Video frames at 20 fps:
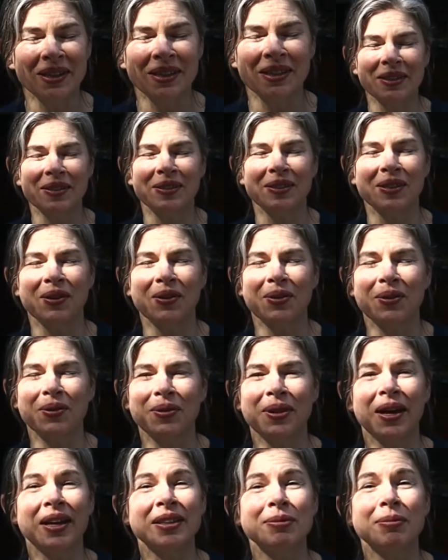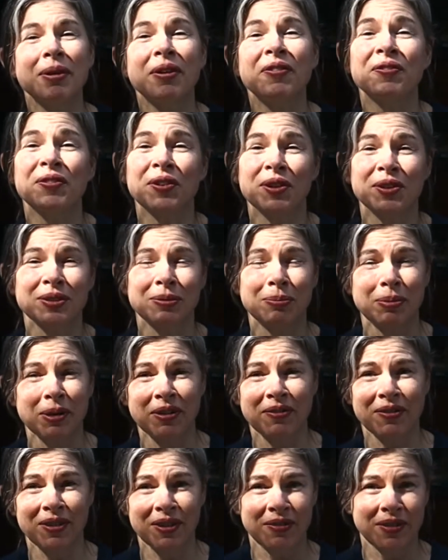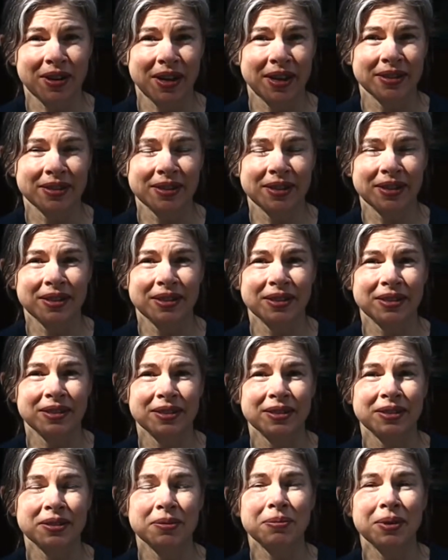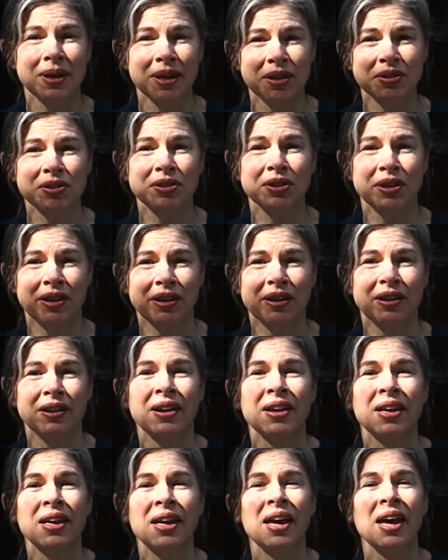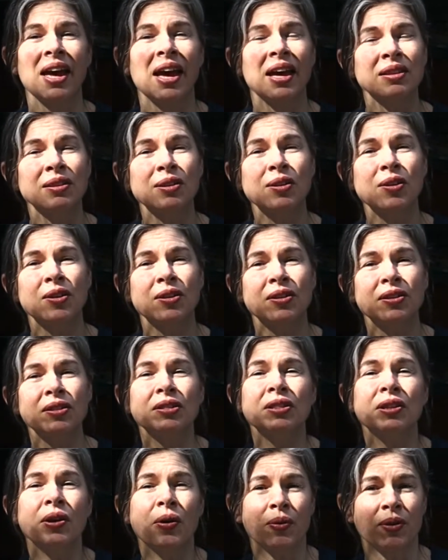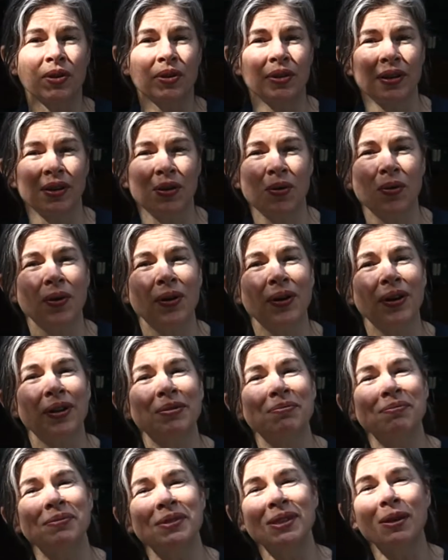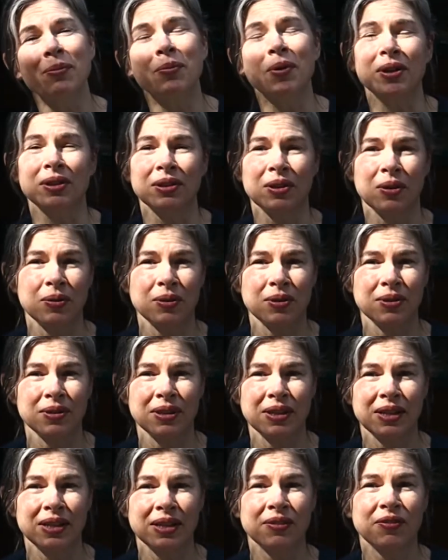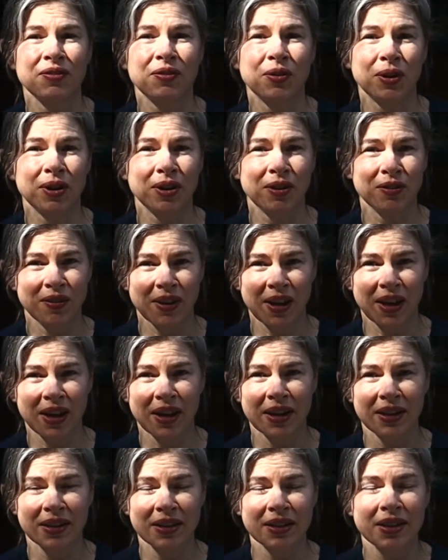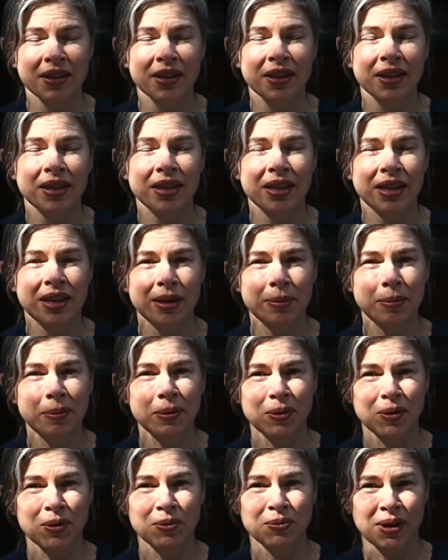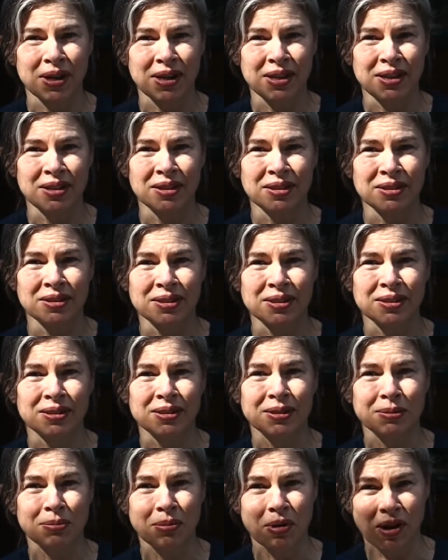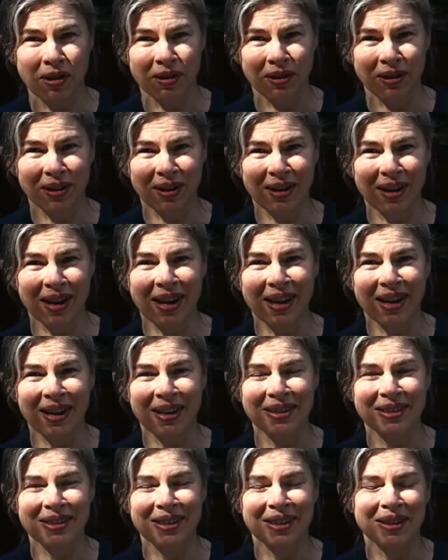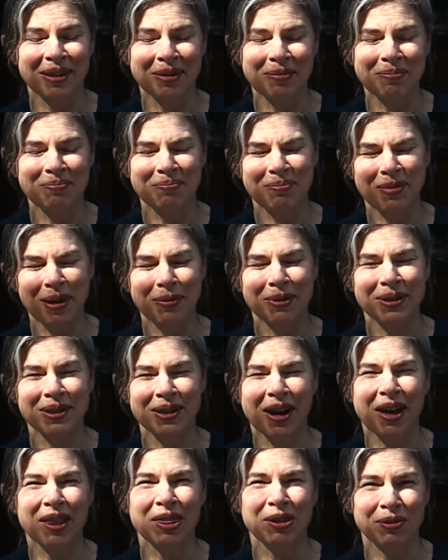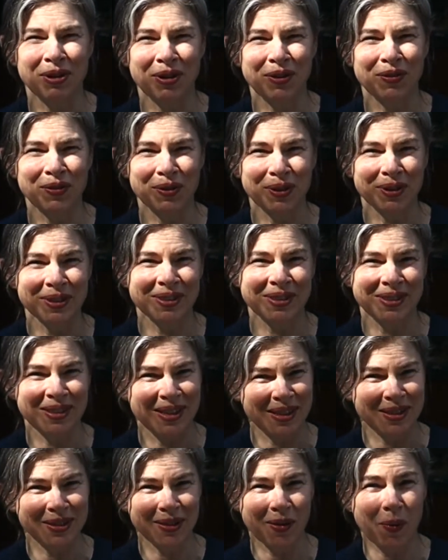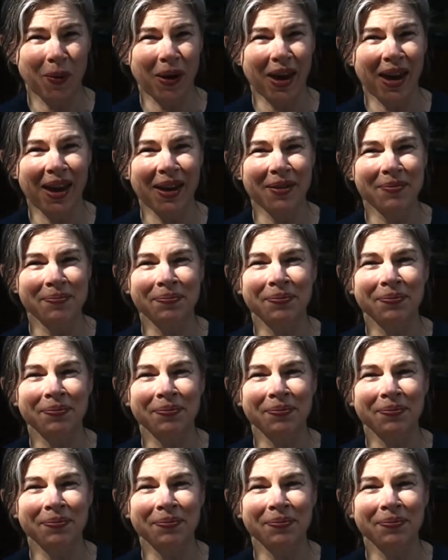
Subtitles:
So that's my first bit of advice, is to make sure and look locally or somewhat locally for your van. Keep your radius smaller and maybe not 3 or 4 states away.